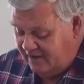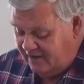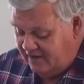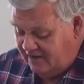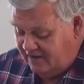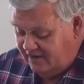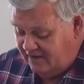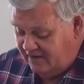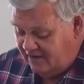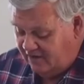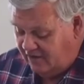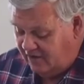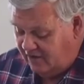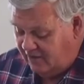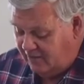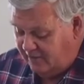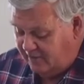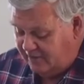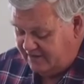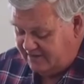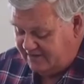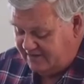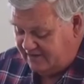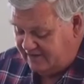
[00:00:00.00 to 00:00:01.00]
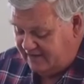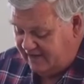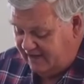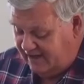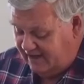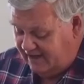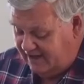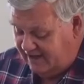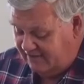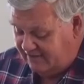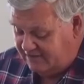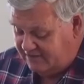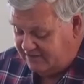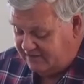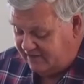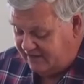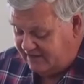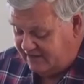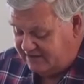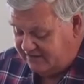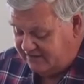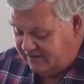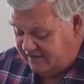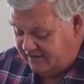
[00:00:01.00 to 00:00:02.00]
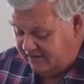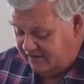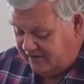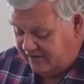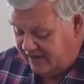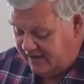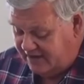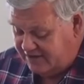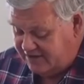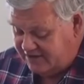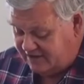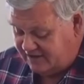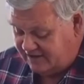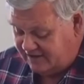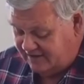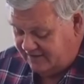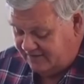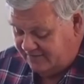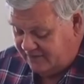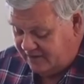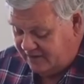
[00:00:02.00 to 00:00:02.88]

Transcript: the eyewitness account of the transfiguration.